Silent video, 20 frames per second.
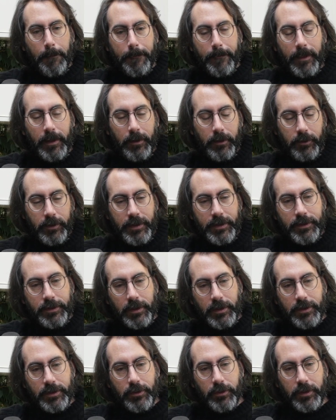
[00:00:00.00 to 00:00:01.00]

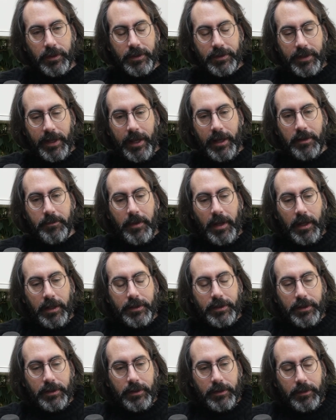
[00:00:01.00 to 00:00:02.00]
he's doing this
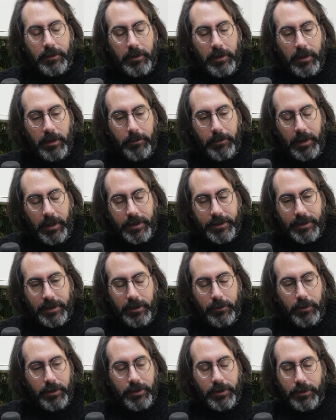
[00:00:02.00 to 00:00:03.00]
handmade pasta,
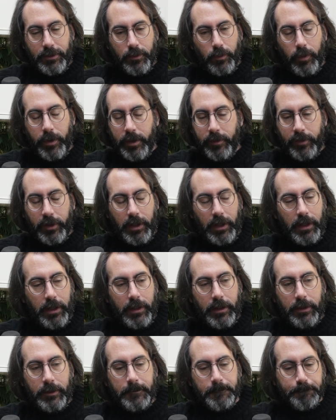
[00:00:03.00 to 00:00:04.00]
which is one of a
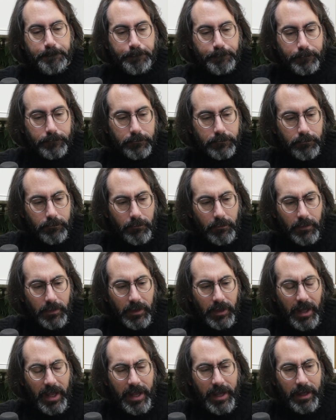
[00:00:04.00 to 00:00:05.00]
kind.
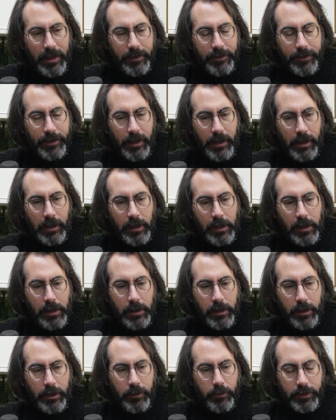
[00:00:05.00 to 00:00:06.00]
And,
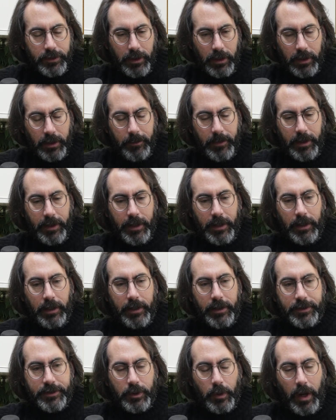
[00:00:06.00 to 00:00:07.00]
we're talking about
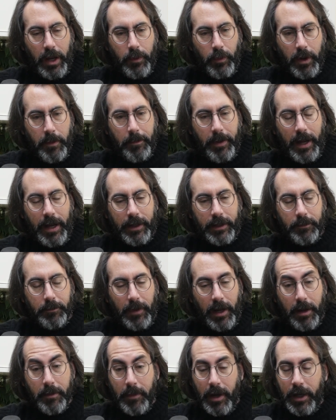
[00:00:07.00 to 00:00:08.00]
Italy. So I went back in
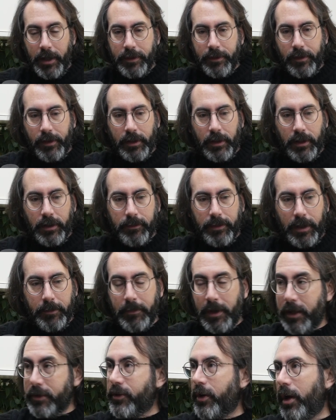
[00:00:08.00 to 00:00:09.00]
my mind thinking about
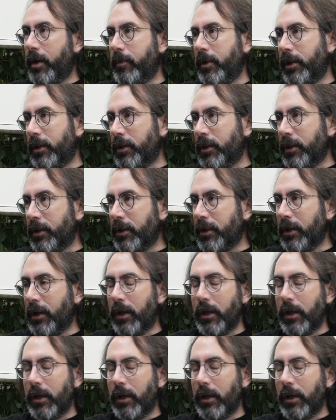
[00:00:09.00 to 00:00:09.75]
my time in Italy.